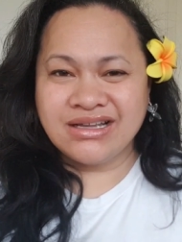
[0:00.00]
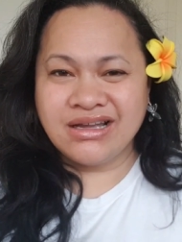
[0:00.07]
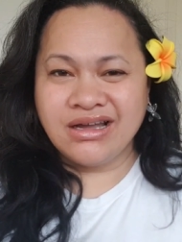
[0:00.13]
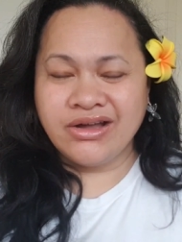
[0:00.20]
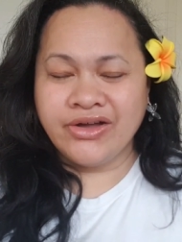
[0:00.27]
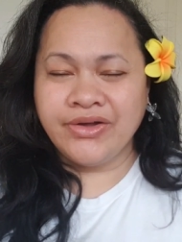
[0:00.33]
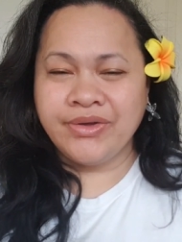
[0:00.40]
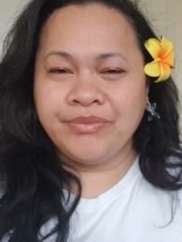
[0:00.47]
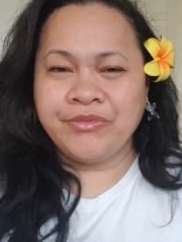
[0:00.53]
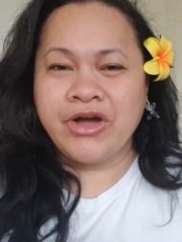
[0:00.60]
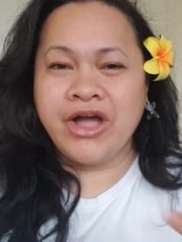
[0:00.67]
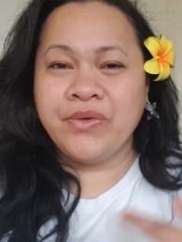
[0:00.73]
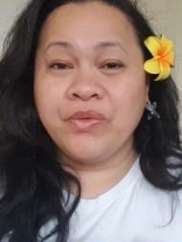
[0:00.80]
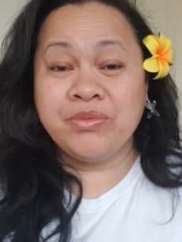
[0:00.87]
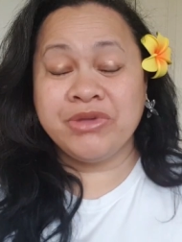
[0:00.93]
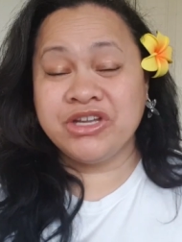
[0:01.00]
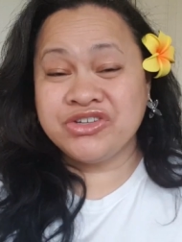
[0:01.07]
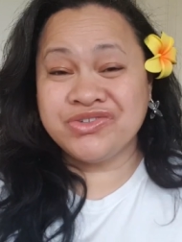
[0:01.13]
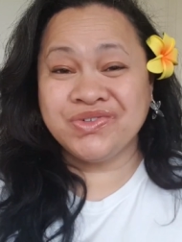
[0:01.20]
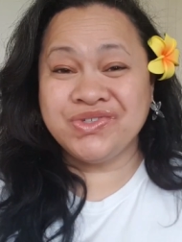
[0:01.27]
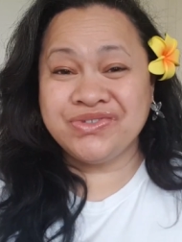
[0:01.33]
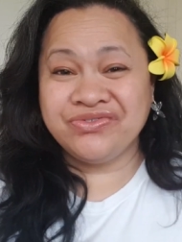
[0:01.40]
I will make
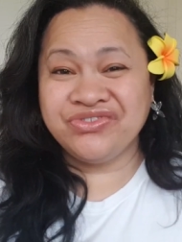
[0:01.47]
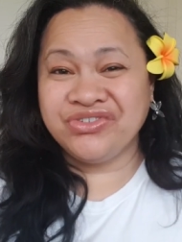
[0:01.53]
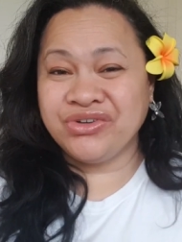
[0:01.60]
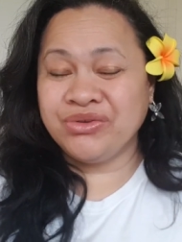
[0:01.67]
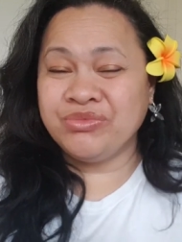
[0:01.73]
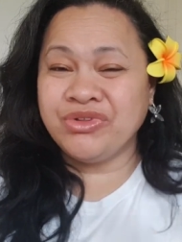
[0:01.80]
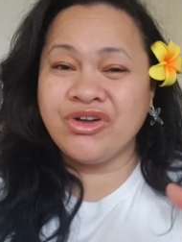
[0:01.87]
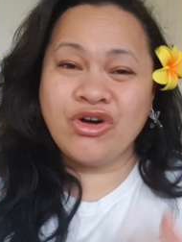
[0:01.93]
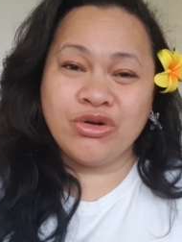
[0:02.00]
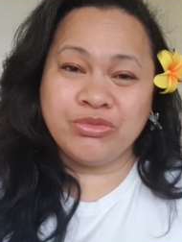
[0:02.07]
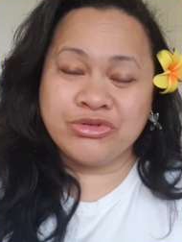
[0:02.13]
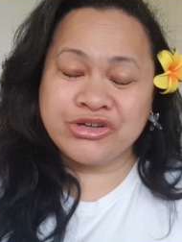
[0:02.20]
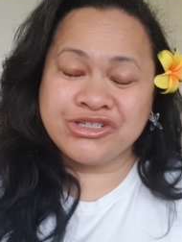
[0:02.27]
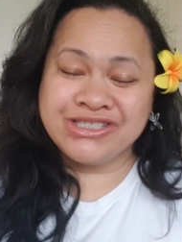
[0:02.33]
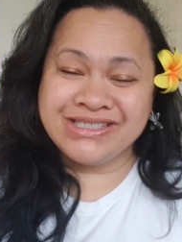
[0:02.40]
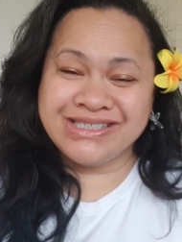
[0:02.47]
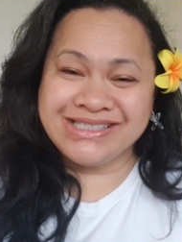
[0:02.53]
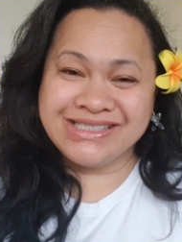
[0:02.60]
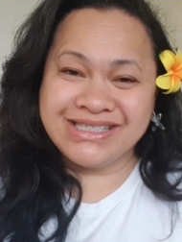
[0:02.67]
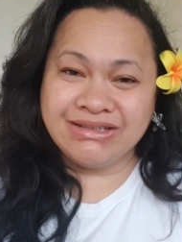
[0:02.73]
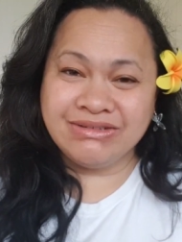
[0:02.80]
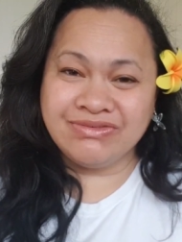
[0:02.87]
sure to film the whole process
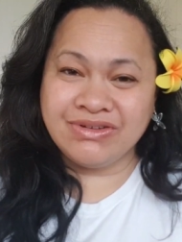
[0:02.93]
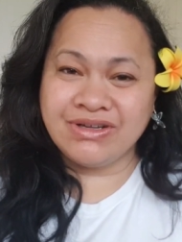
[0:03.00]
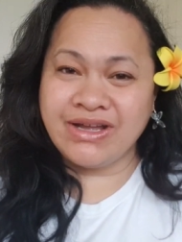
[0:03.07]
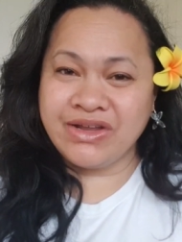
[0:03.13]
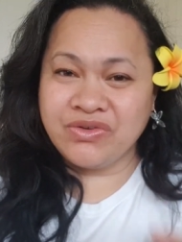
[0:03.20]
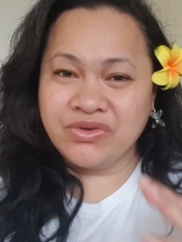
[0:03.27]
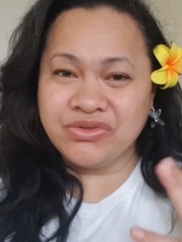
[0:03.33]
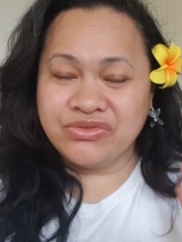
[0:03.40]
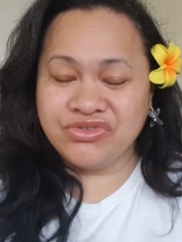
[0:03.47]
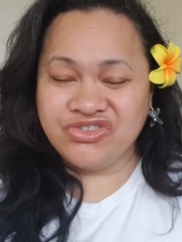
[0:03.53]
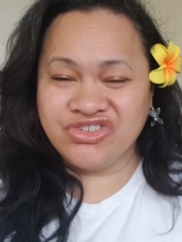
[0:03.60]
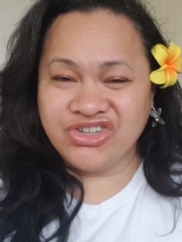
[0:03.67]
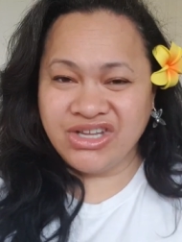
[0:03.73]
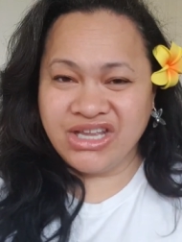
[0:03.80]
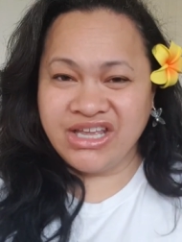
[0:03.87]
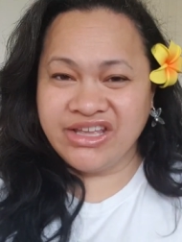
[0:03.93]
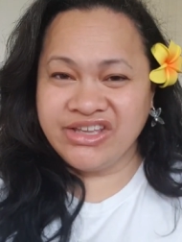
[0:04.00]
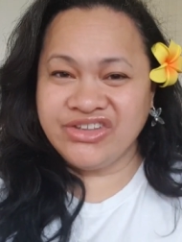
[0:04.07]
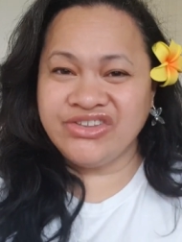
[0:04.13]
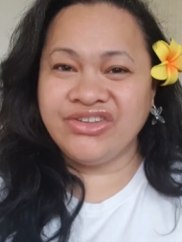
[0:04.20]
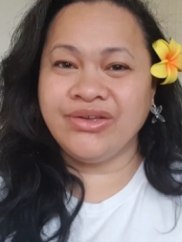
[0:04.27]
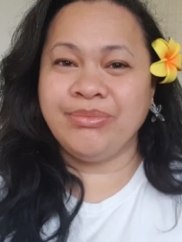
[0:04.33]
that I go through
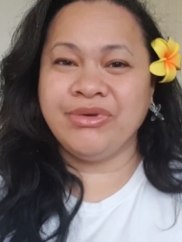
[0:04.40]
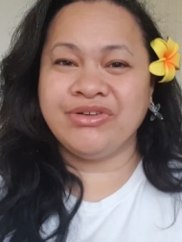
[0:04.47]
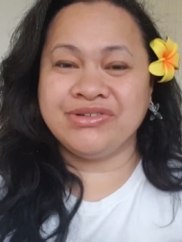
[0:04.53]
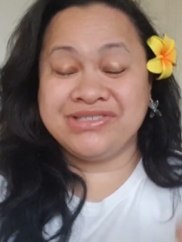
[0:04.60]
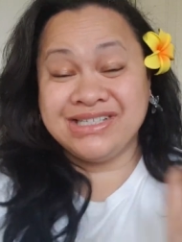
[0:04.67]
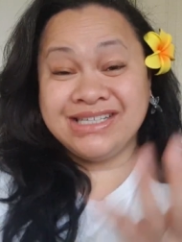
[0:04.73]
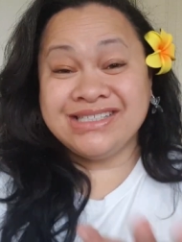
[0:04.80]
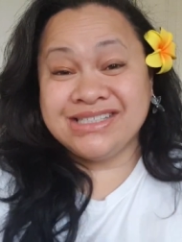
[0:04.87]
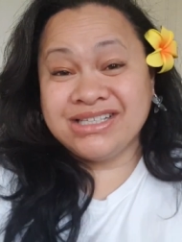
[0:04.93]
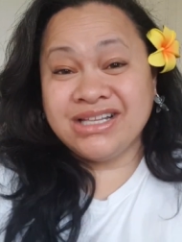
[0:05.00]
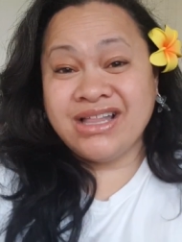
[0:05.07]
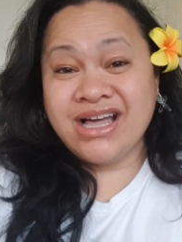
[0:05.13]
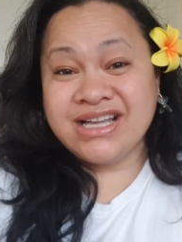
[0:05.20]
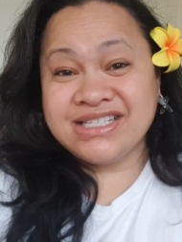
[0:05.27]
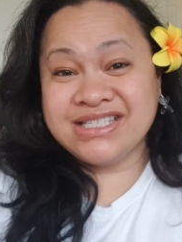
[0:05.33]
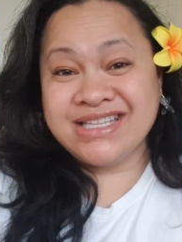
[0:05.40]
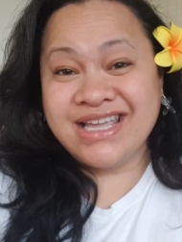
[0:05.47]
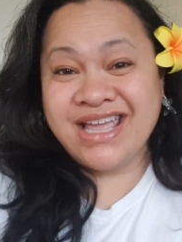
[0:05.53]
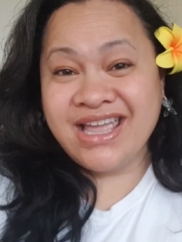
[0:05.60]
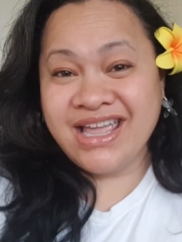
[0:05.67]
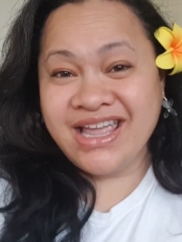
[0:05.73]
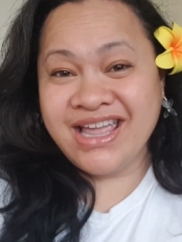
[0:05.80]
today, because it is the last
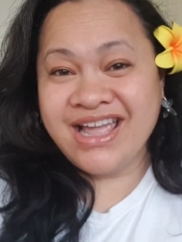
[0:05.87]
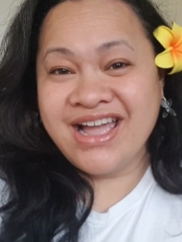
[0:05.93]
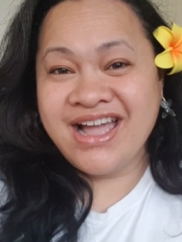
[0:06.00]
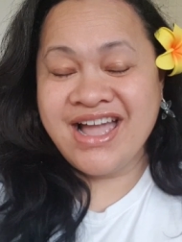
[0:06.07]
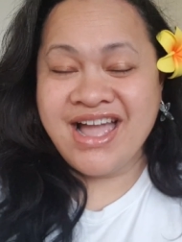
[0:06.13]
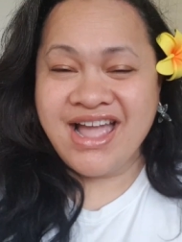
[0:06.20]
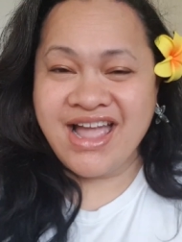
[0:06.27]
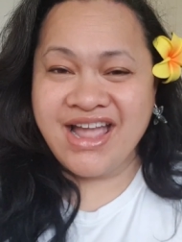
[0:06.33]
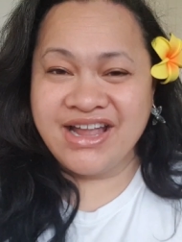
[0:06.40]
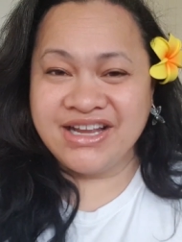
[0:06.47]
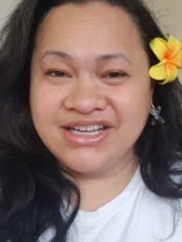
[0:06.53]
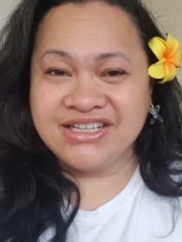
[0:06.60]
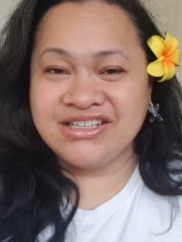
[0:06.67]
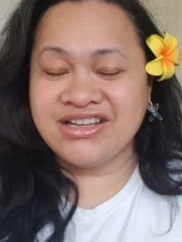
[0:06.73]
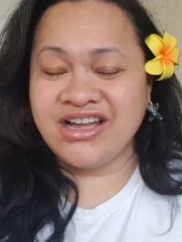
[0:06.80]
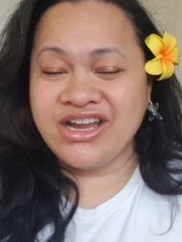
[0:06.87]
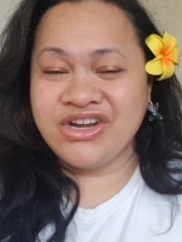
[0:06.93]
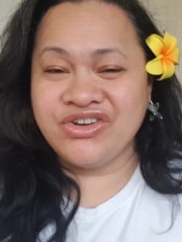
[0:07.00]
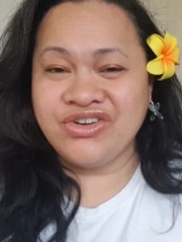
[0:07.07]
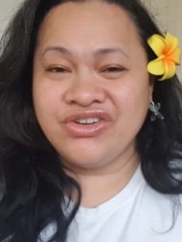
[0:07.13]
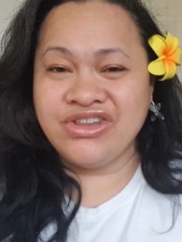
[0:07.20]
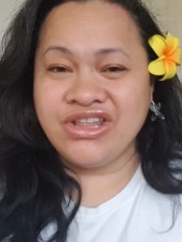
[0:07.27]
day, and I
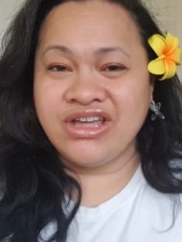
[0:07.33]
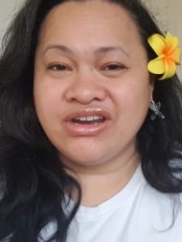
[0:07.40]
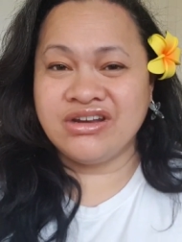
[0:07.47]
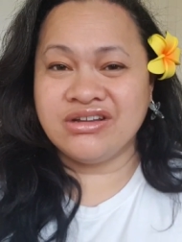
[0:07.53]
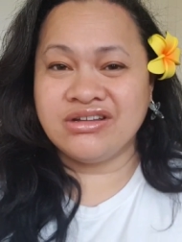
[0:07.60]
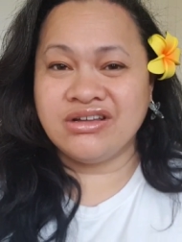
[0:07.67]
know that